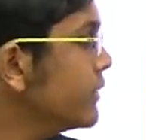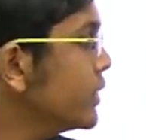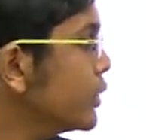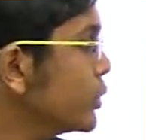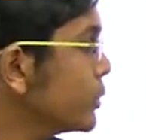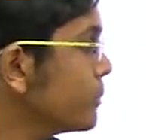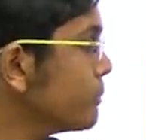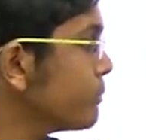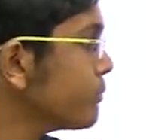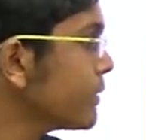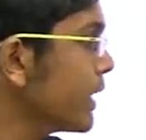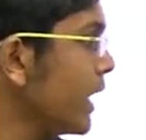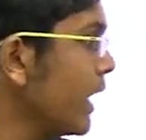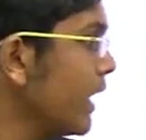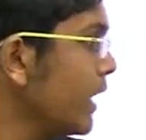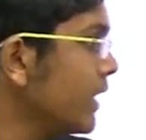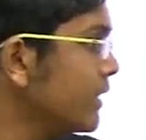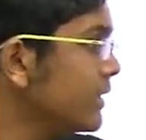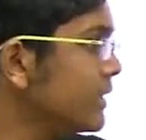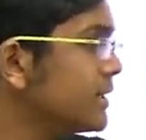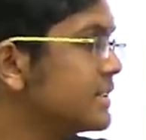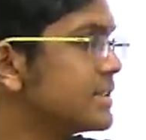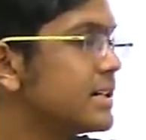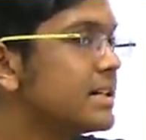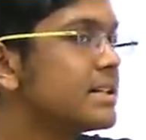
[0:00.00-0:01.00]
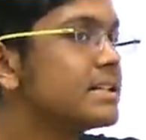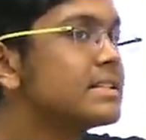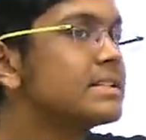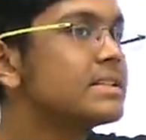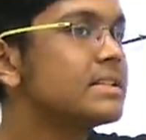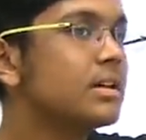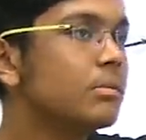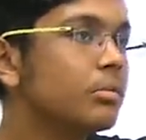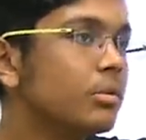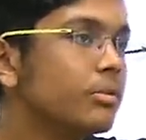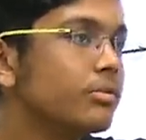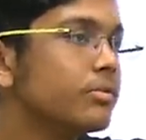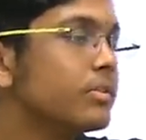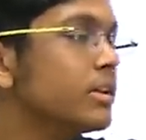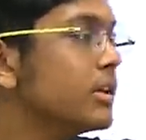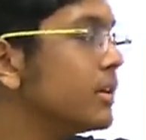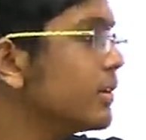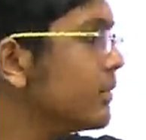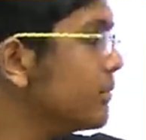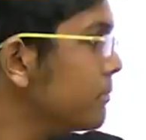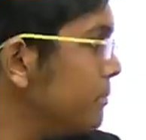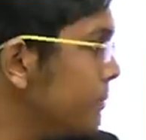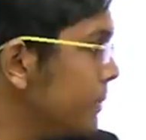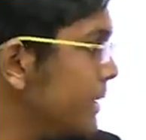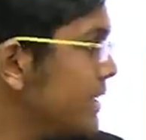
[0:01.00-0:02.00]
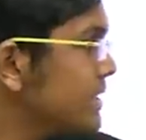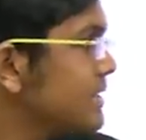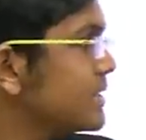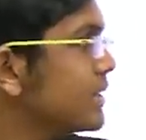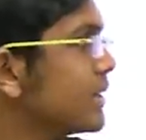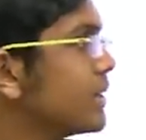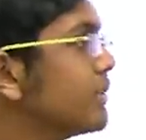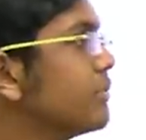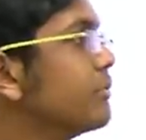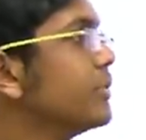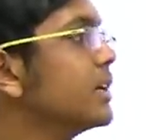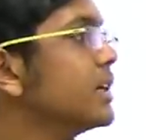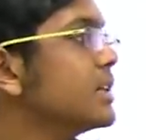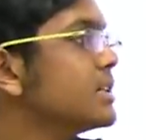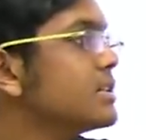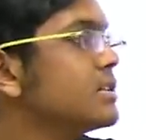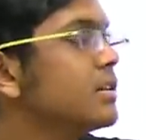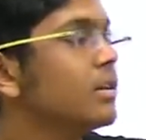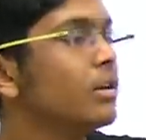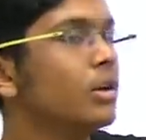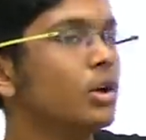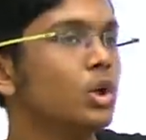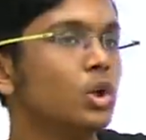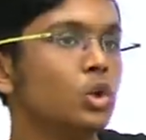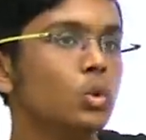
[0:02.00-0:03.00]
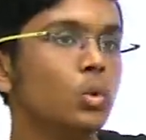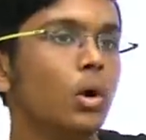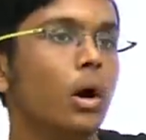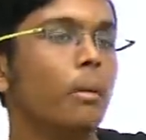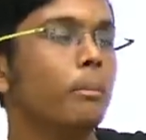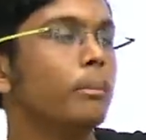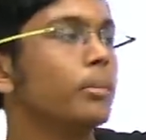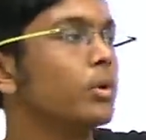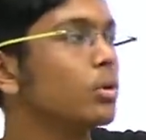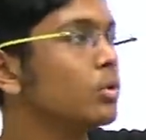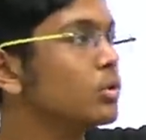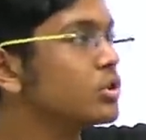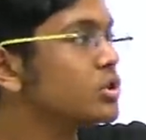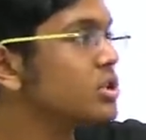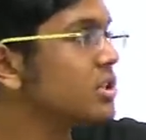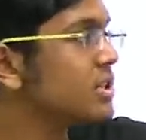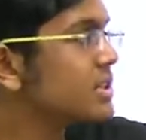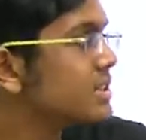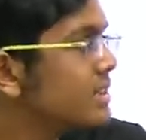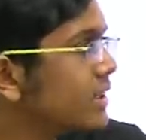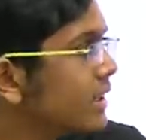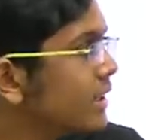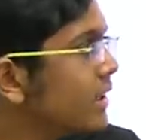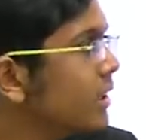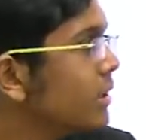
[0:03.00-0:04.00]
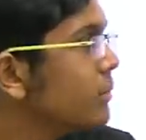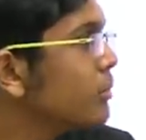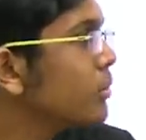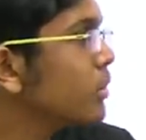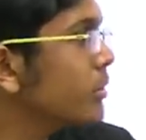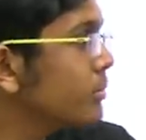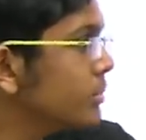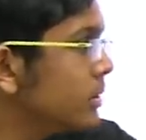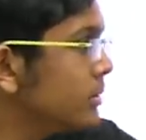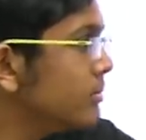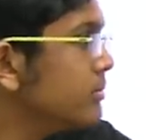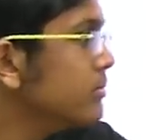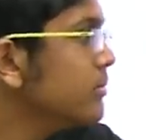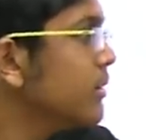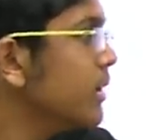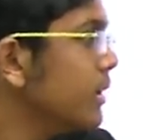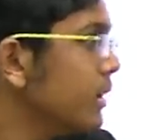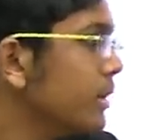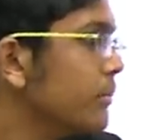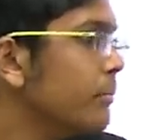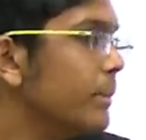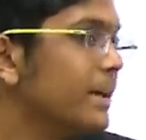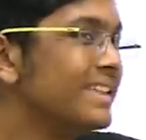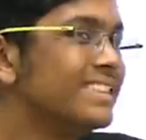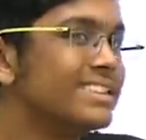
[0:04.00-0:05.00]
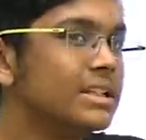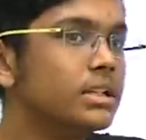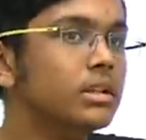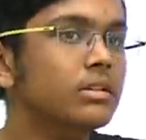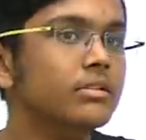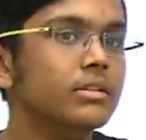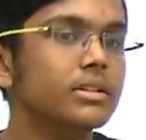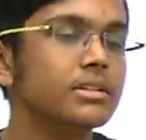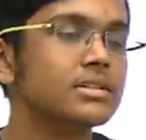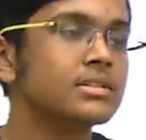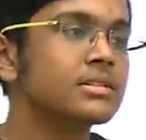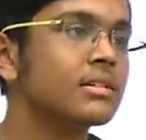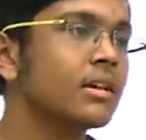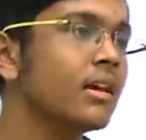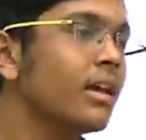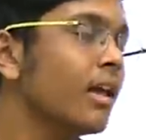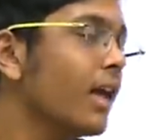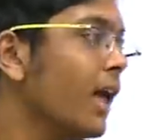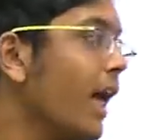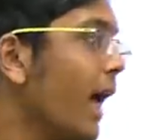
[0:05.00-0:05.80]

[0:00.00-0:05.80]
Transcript: and V2. These are some of the basic ways to approach a single problem by three ways.